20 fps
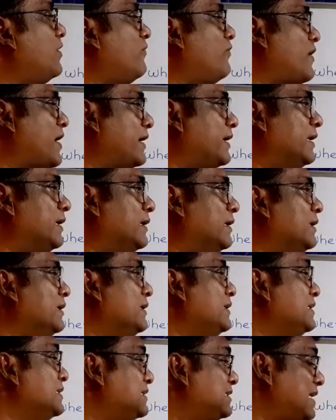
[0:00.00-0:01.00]
of angle
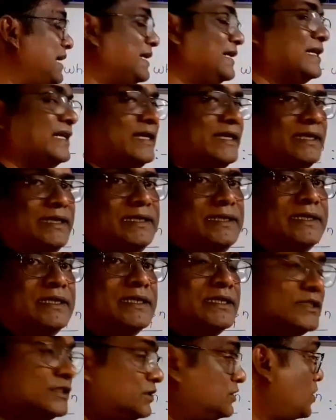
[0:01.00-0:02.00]
is 90 degree,
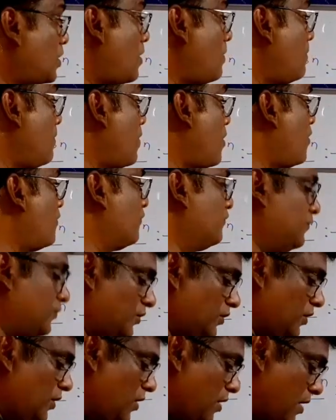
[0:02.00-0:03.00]
sum of
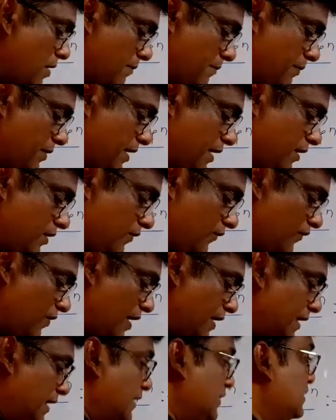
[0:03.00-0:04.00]
the pair of
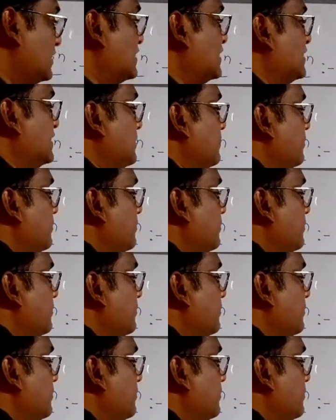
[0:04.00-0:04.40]
angle, this is